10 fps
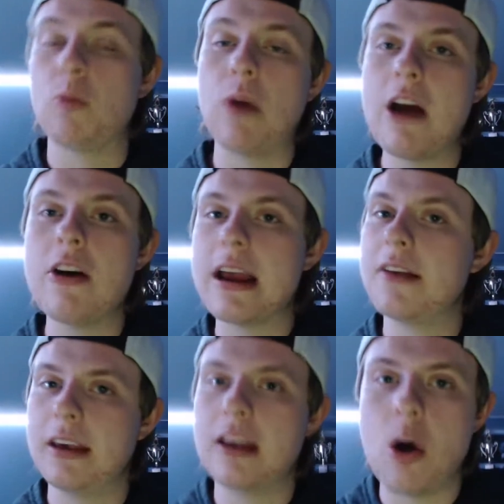Where
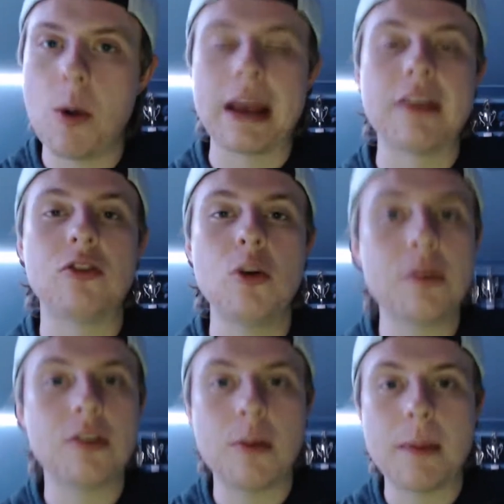is he going? Is
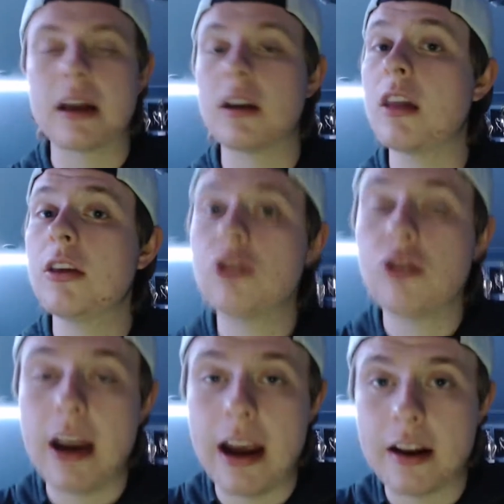Dubas going to make another
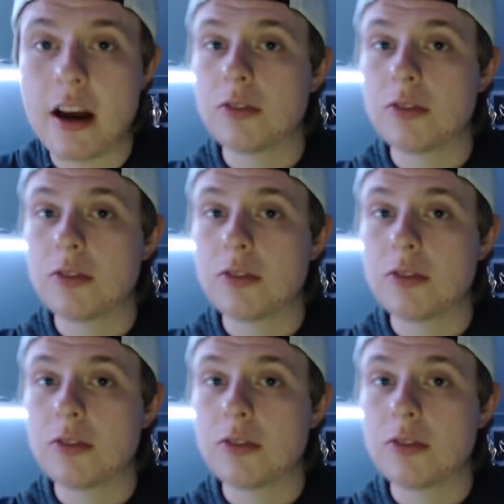trade